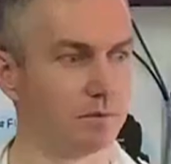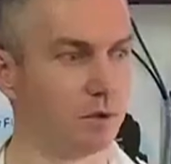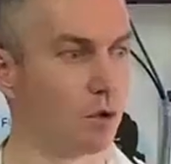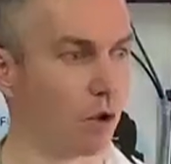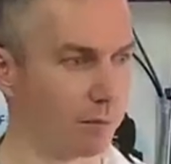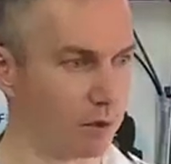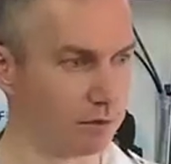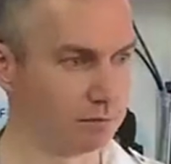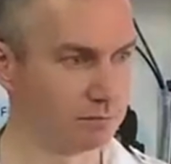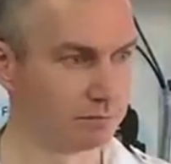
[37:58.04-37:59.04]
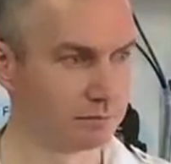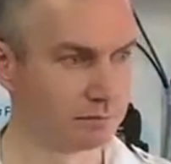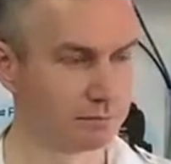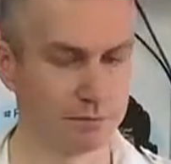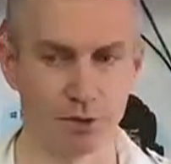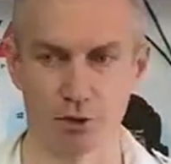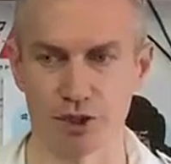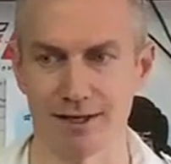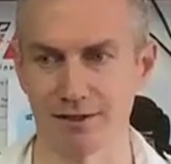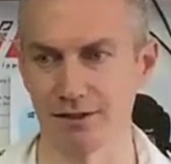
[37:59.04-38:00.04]
normal, your
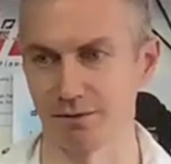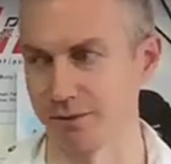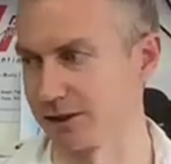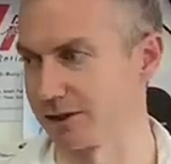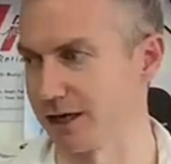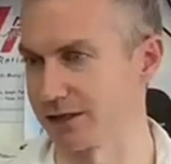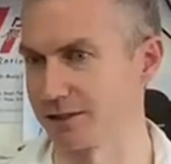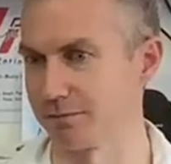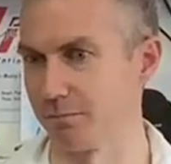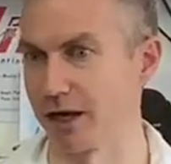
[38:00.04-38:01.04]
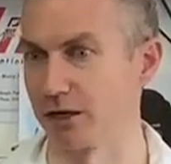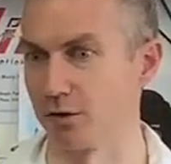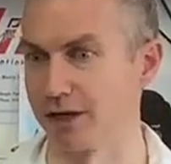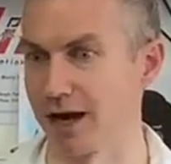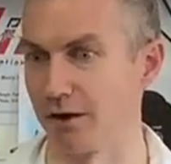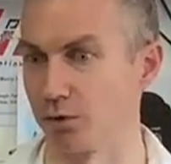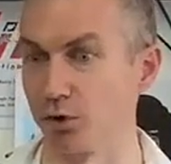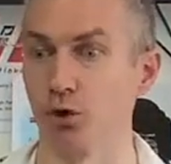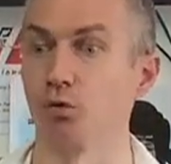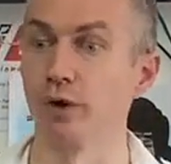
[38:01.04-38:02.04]
chances of success might go down, or
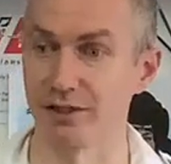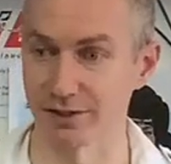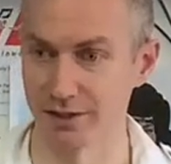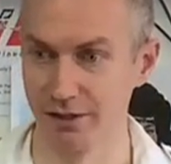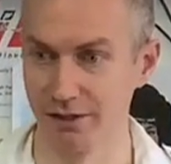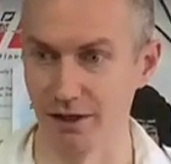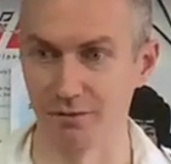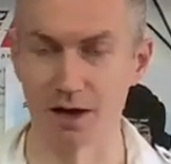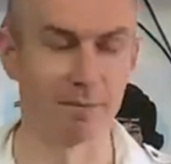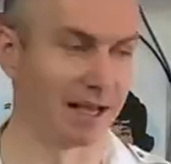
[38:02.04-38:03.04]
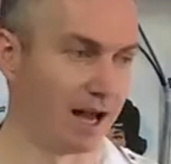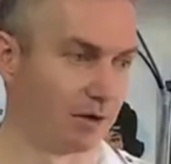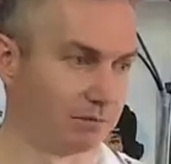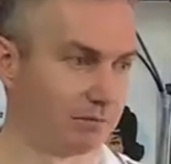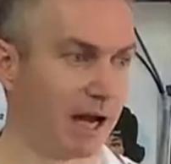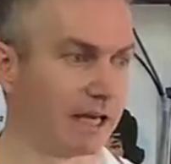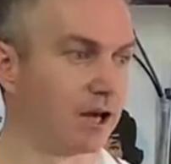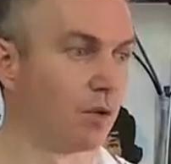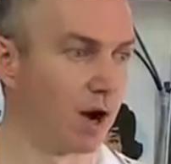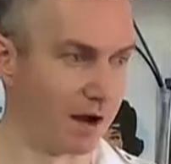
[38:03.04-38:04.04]
your risk of coming out might
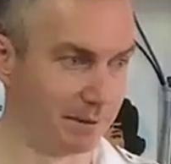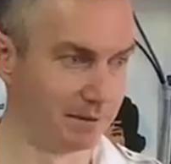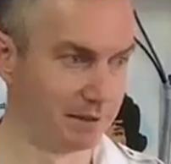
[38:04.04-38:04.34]
go up.